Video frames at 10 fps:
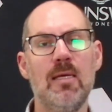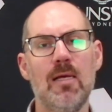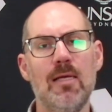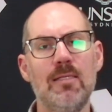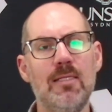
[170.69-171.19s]

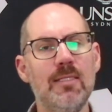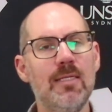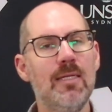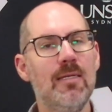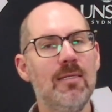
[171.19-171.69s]

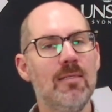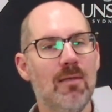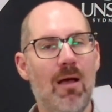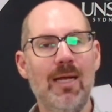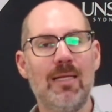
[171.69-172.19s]
assisted in
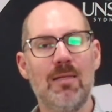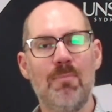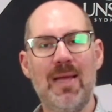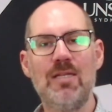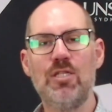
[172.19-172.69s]
designing the
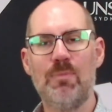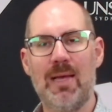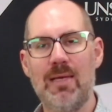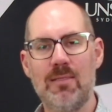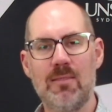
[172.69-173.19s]
bench
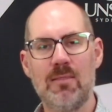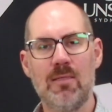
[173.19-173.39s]
space